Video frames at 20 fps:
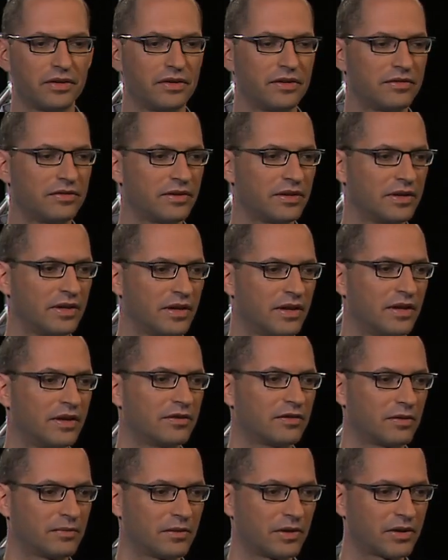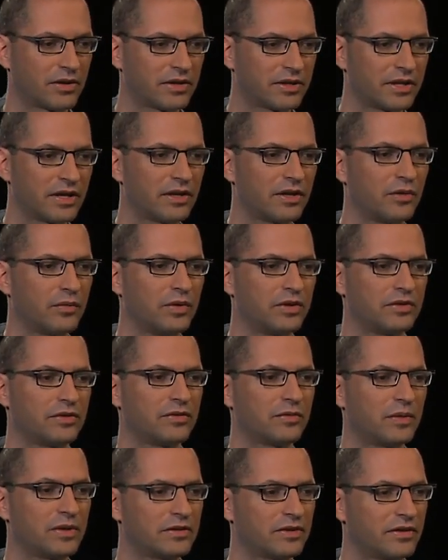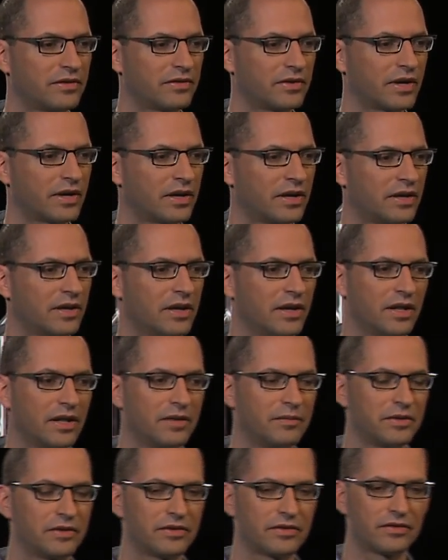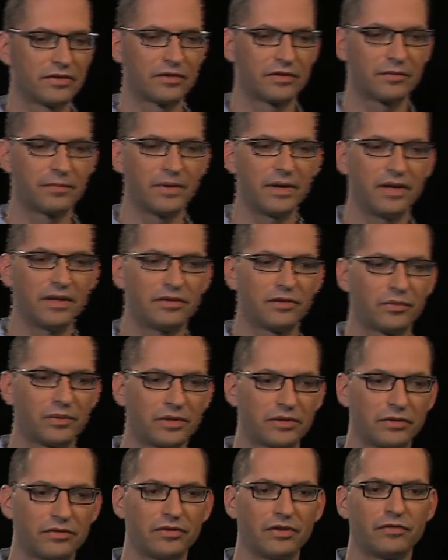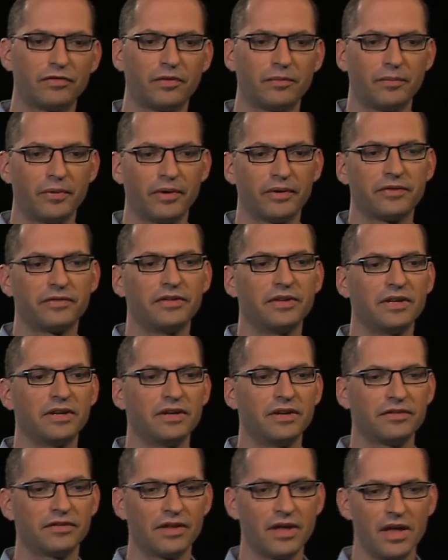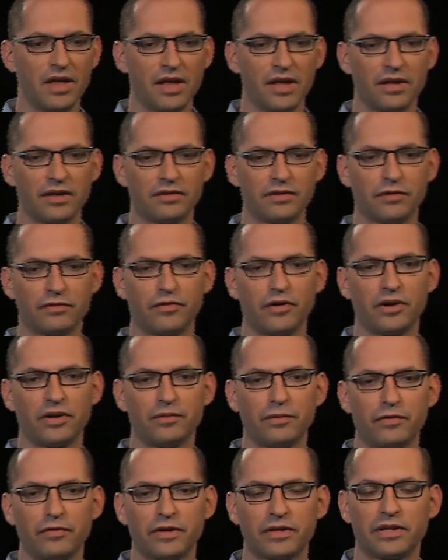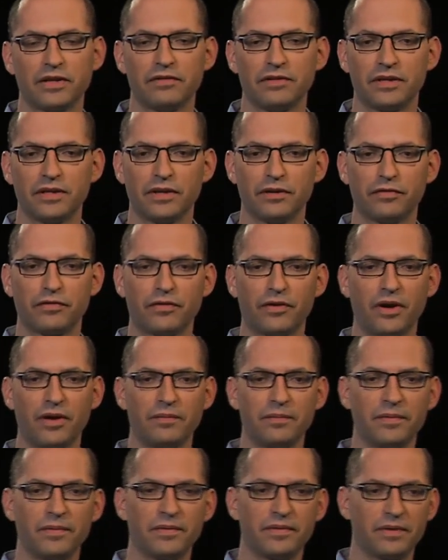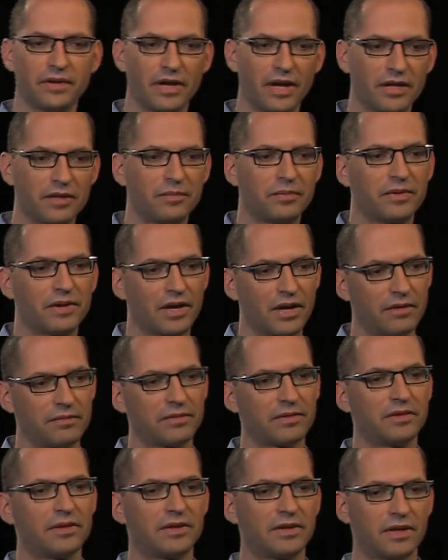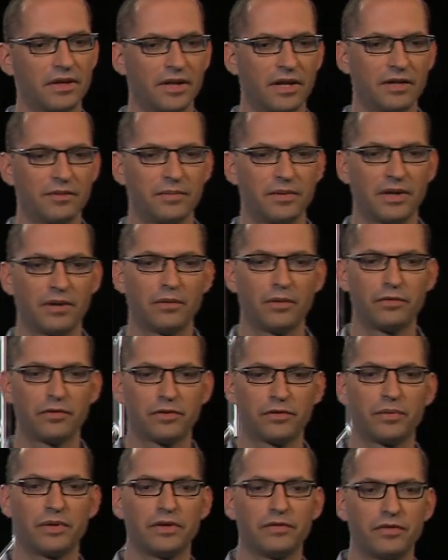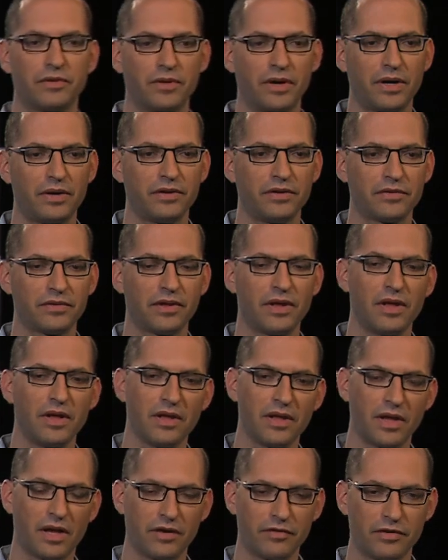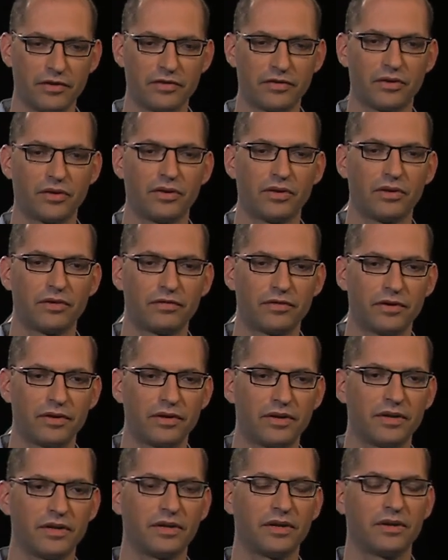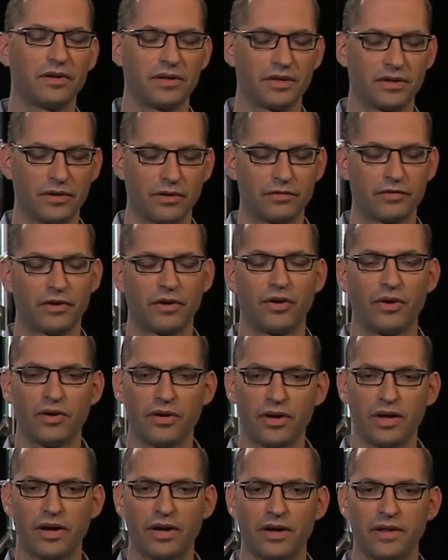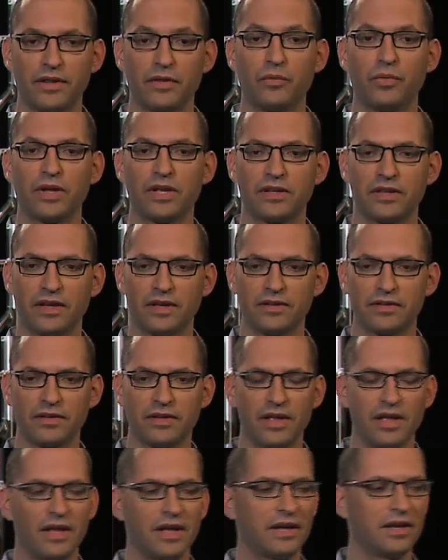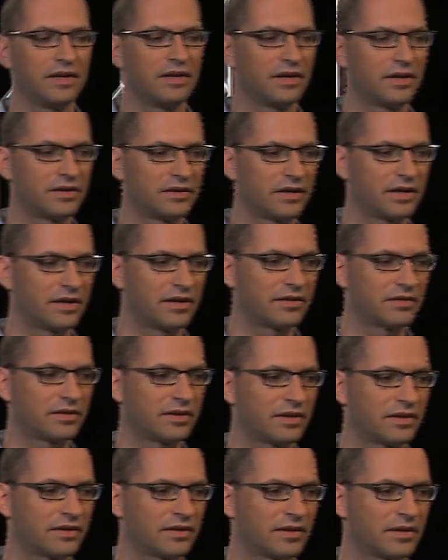D.C. So I'm not going to tell you which is which in a second. Let me just explain. So what you see for both cities is the volume of activity from 8 p.m. till 8 p.m. over 24 hours, averaged all over all the weekdays in our data set.